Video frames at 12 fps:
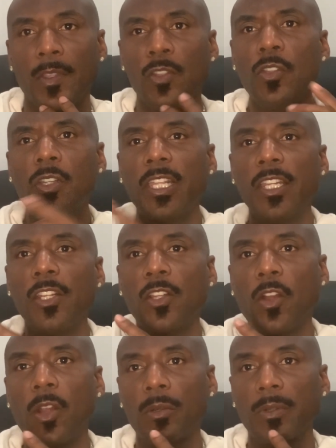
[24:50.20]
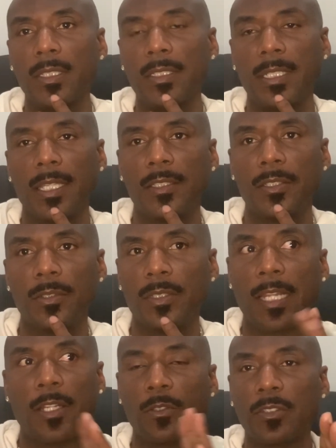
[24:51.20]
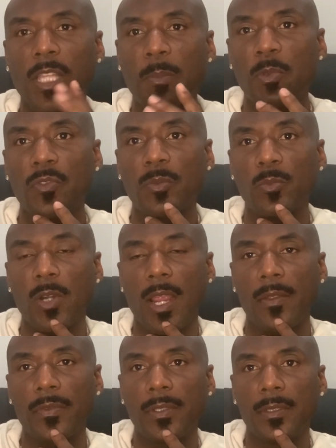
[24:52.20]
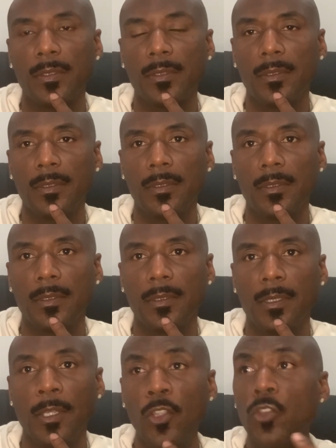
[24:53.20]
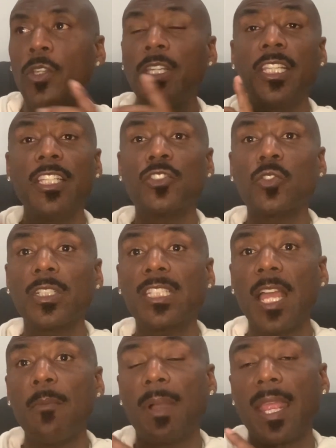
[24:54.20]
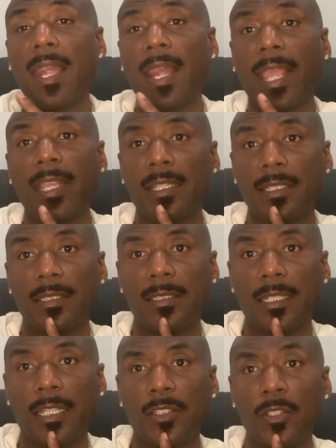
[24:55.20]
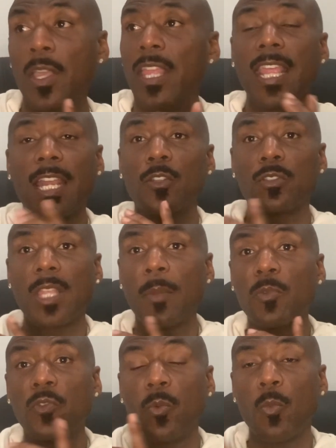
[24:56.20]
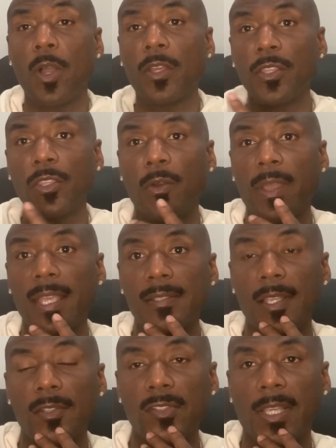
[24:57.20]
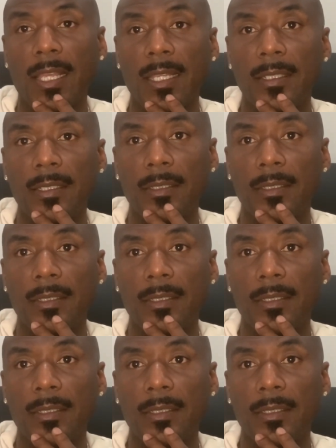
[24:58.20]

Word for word: You could get in a car wreck today too. That don't stop you from driving. You could get struck down by lightning today too. That don't stop you from walking your ass outside.